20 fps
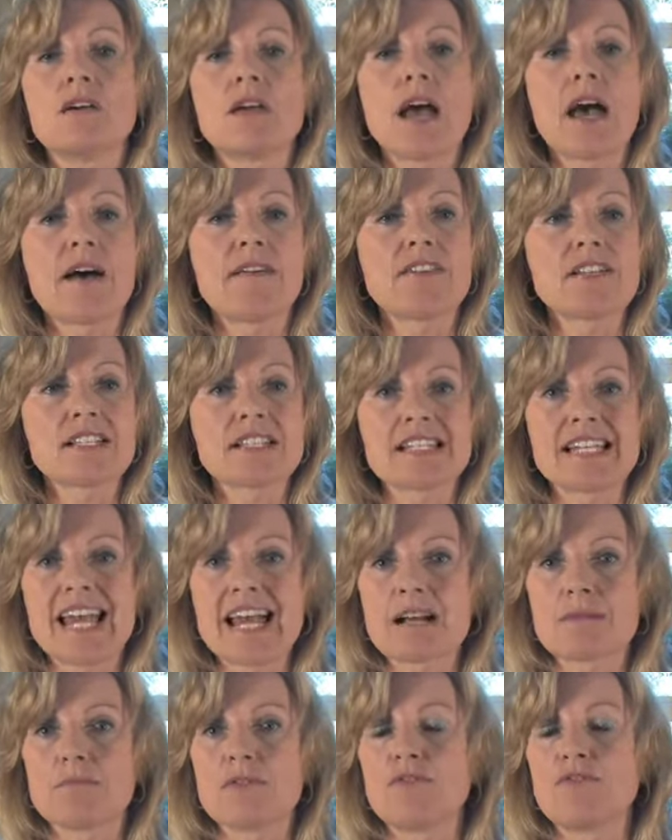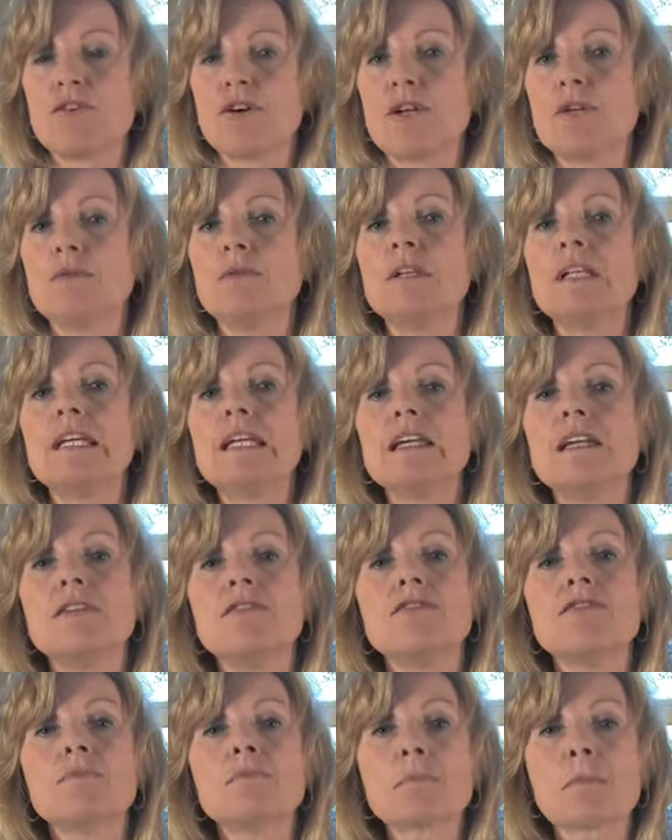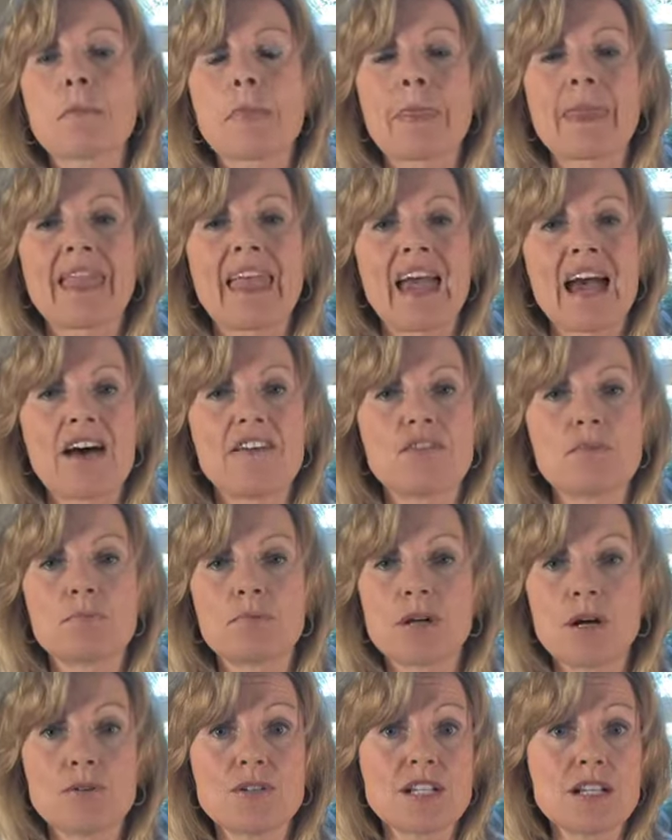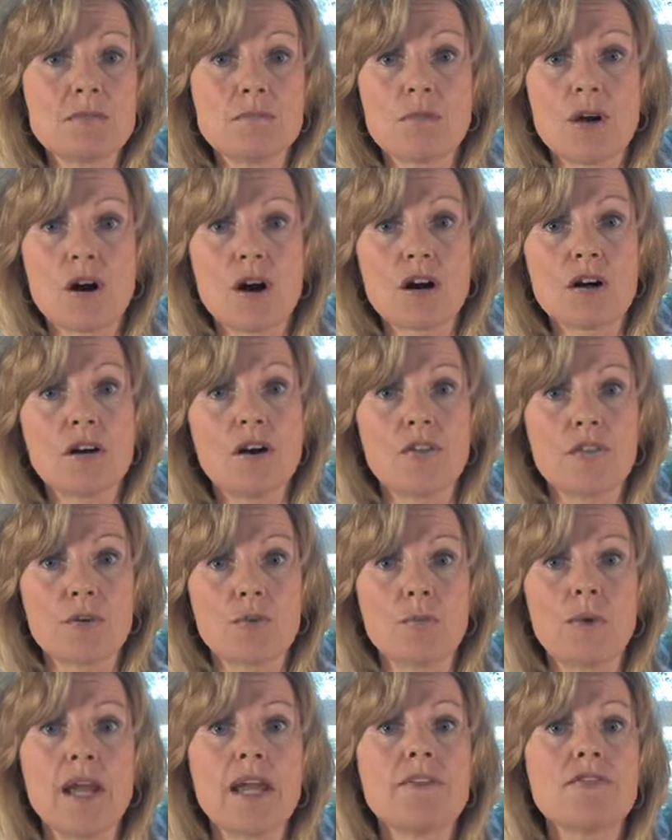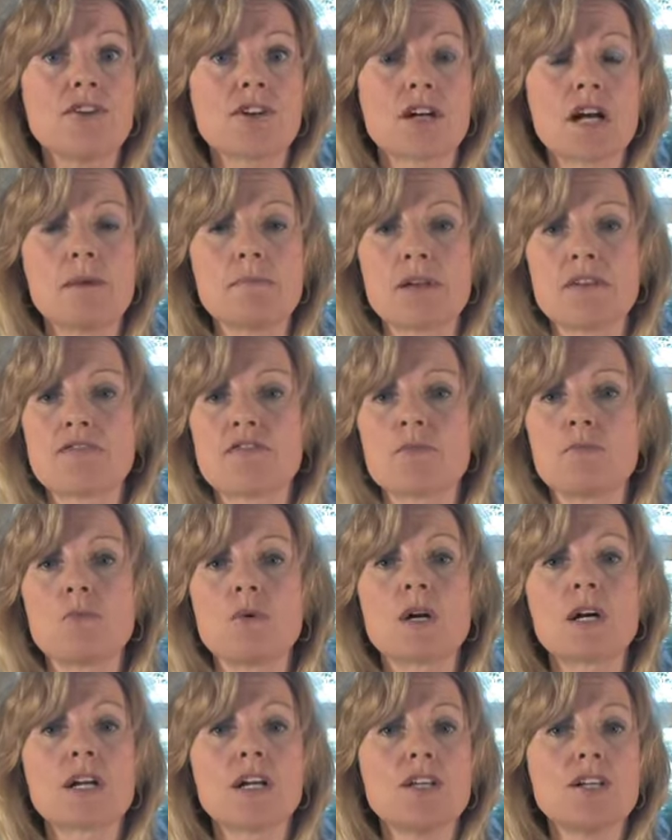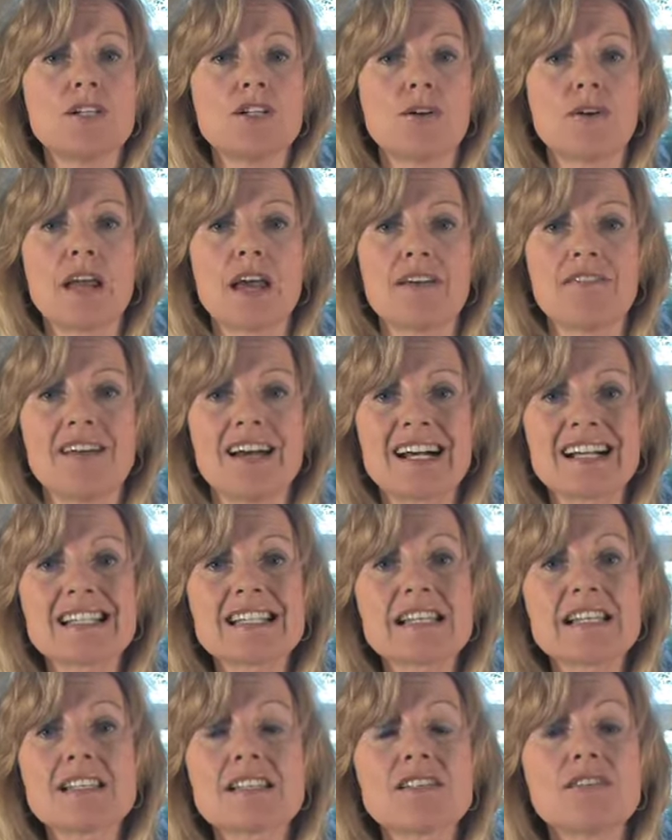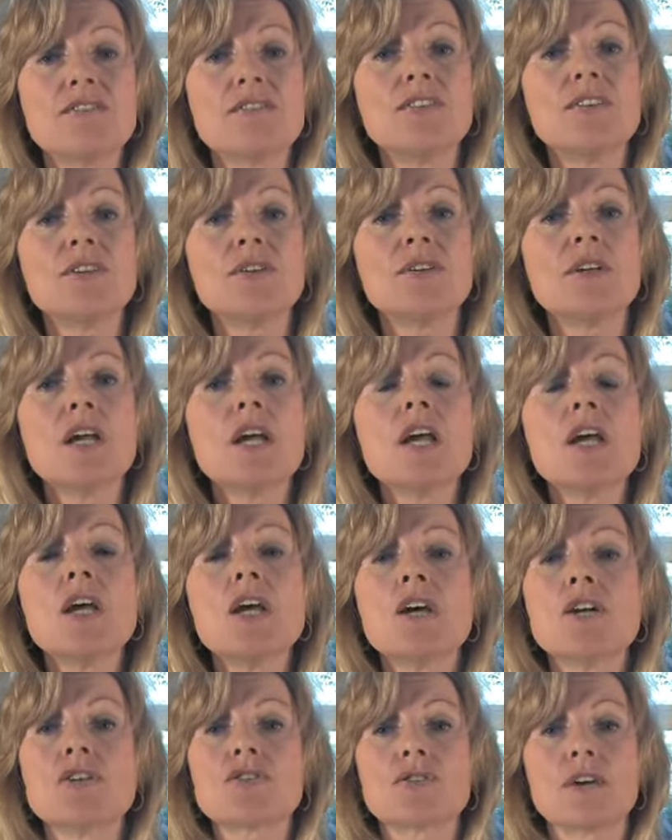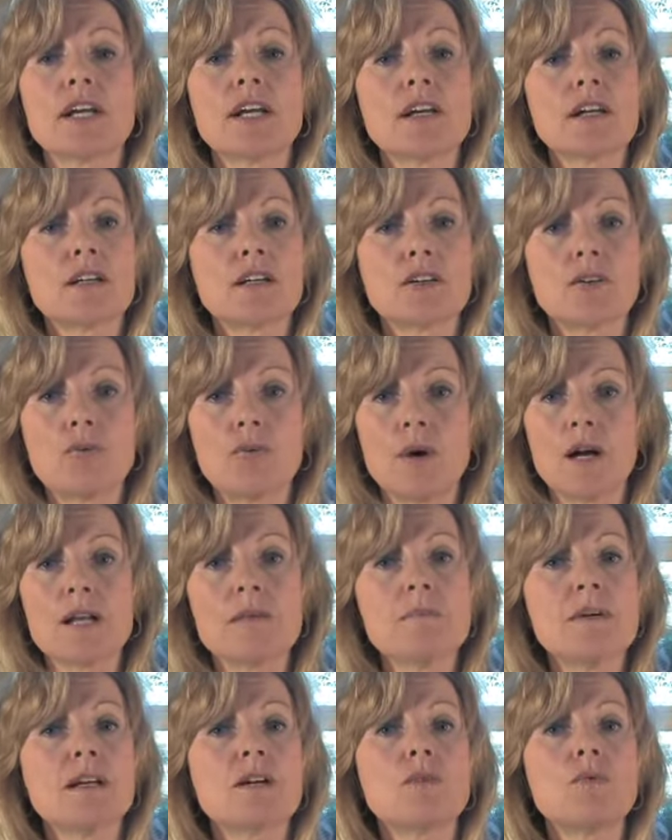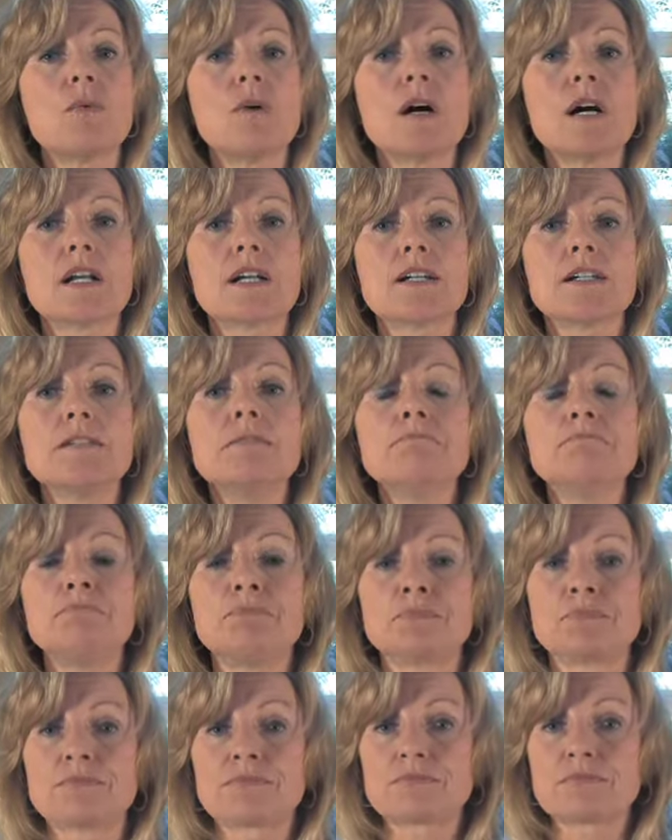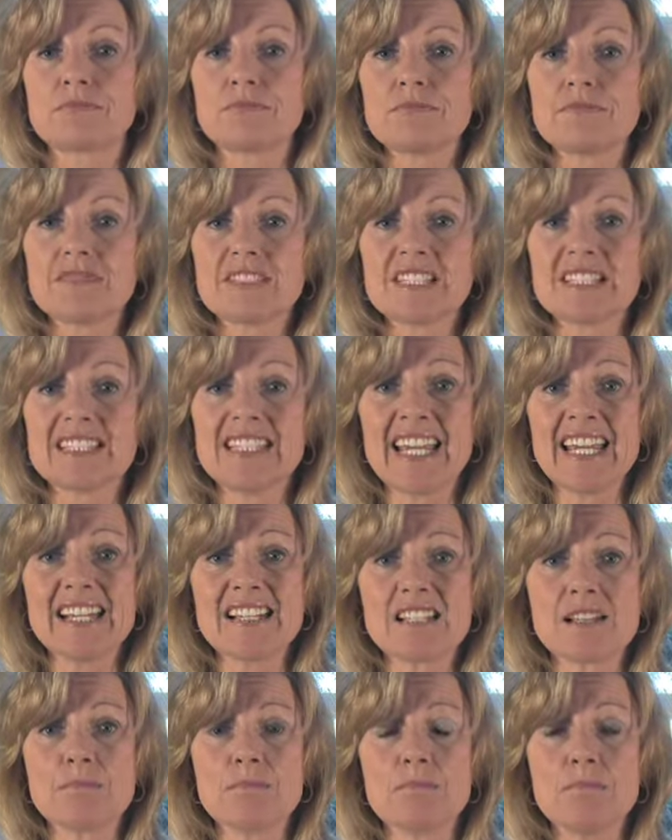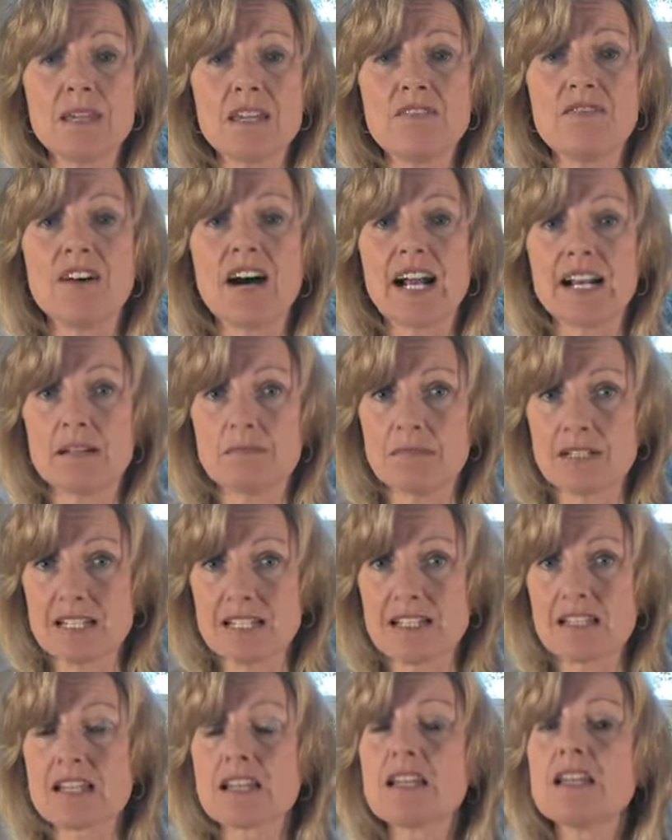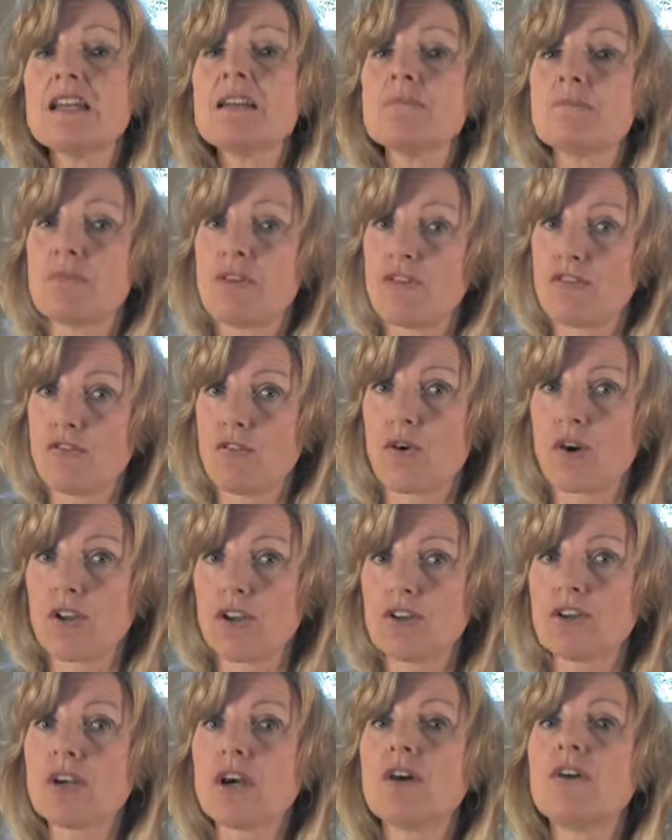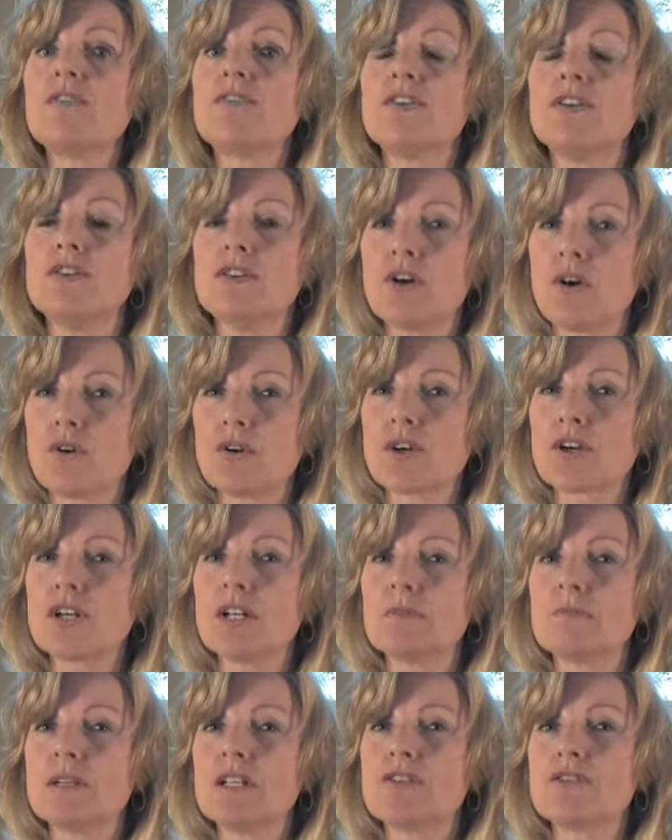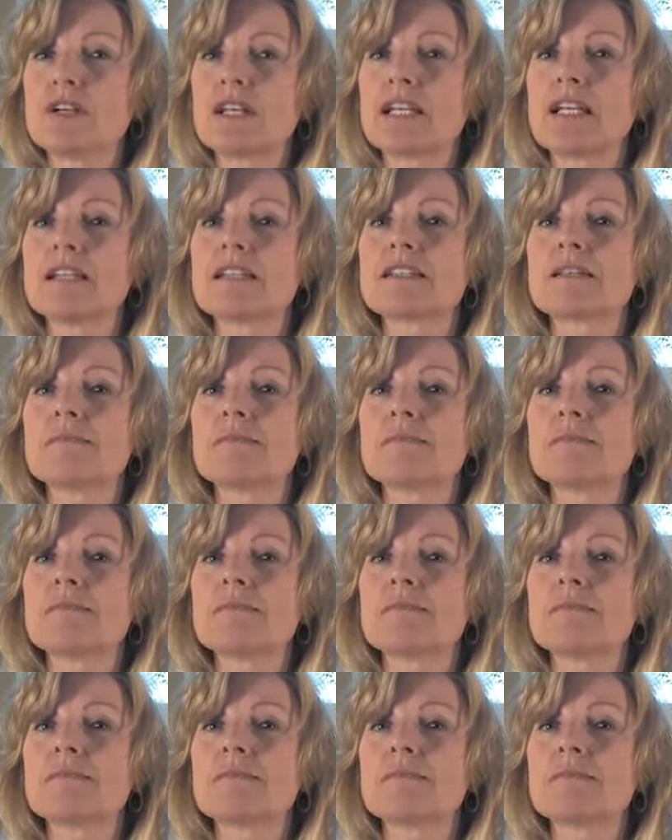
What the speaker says: Have a snack before you leave. Have a protein bar on the way if you're coming from work and you don't have access to food. Drink quite a bit of water. take some B vitamins before you go if you know you're going to be drinking